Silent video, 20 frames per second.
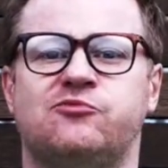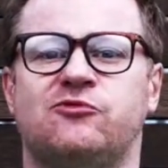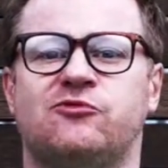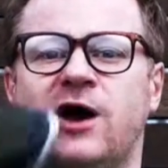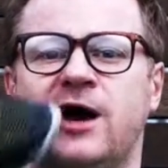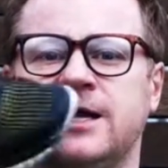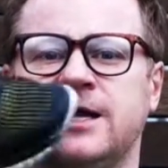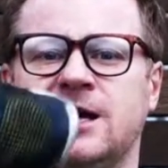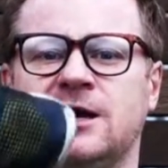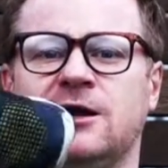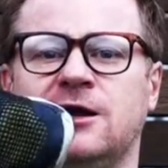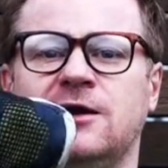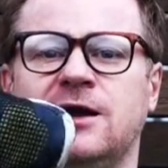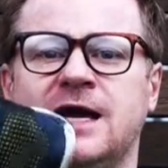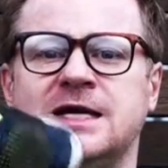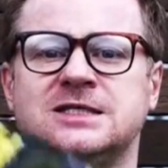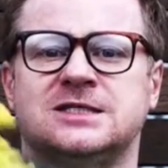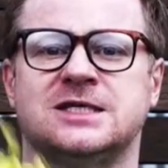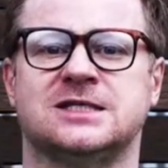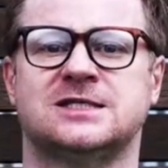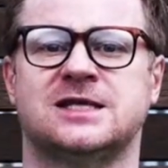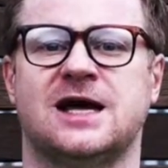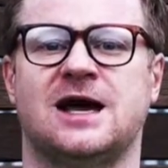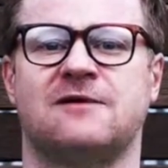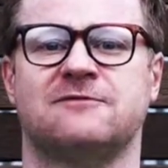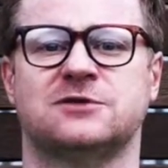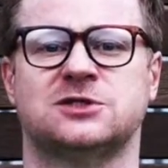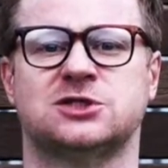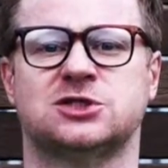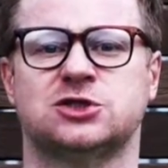bright yellow laces. They
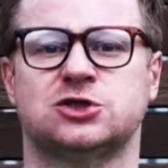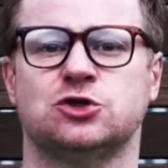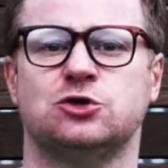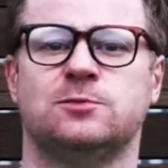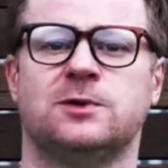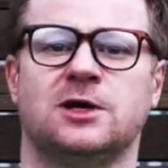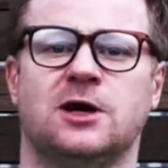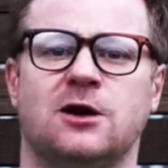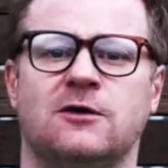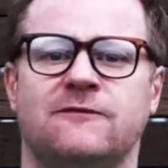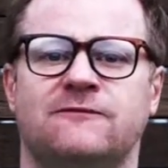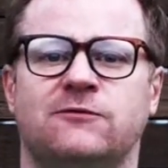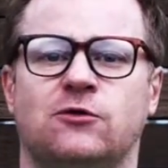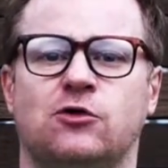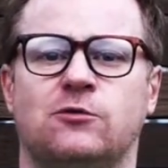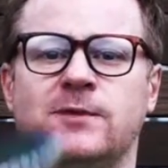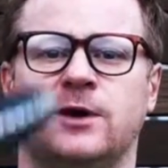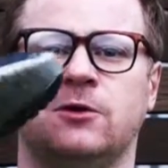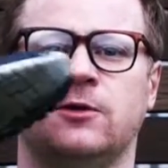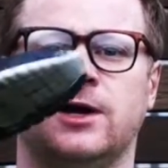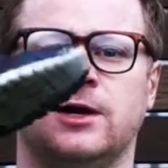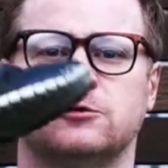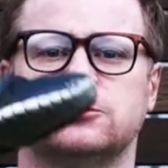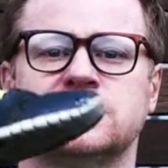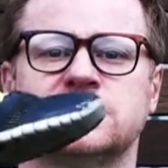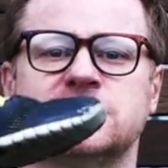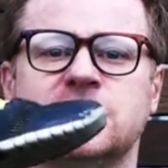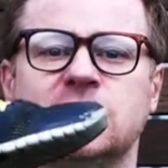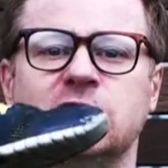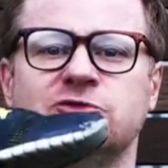have a super low 4 mil heel
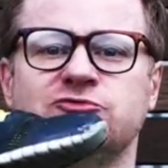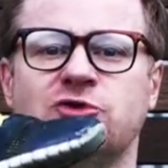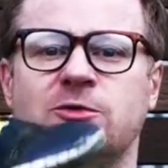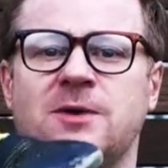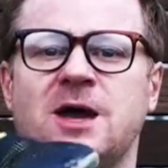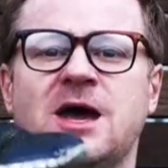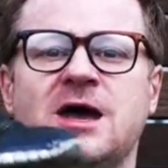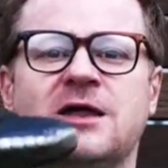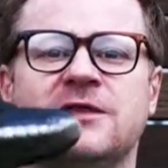to toe drop.